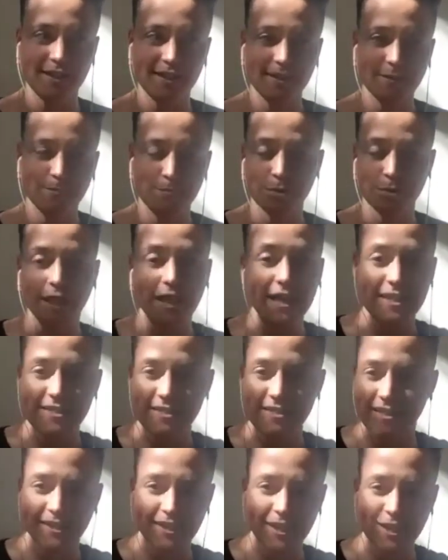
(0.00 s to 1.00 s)

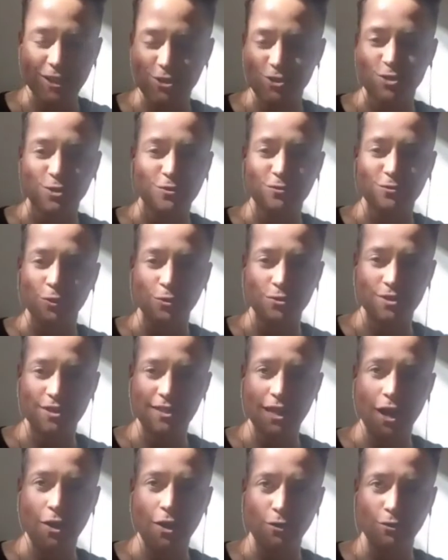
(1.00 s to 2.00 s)
blazing as your full
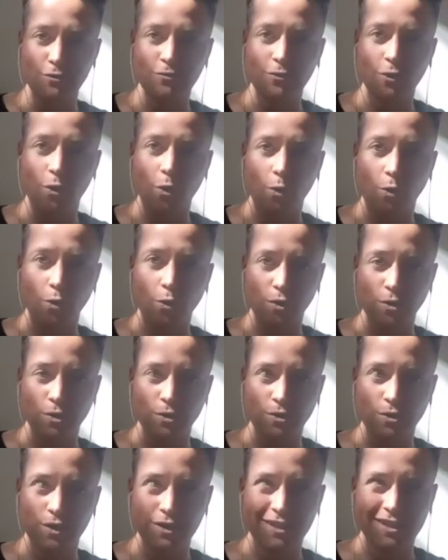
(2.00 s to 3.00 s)
self,
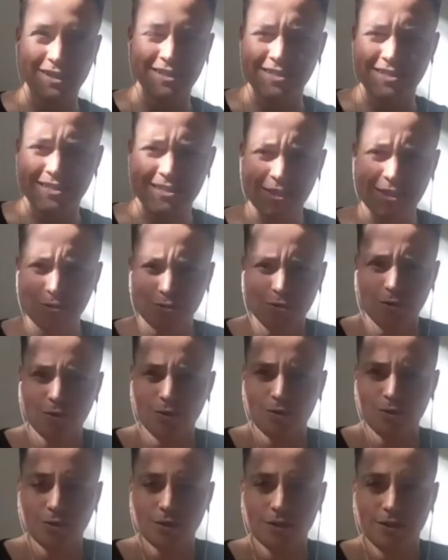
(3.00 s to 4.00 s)
or
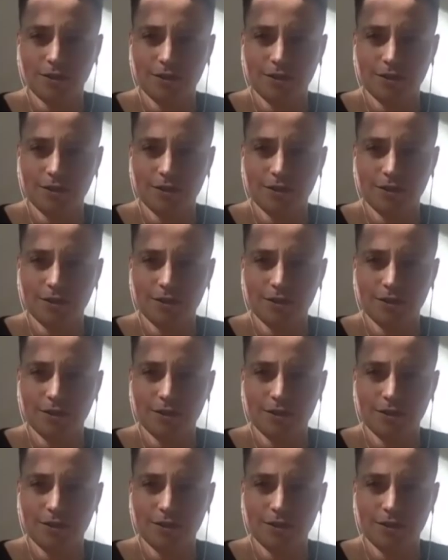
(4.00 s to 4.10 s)
still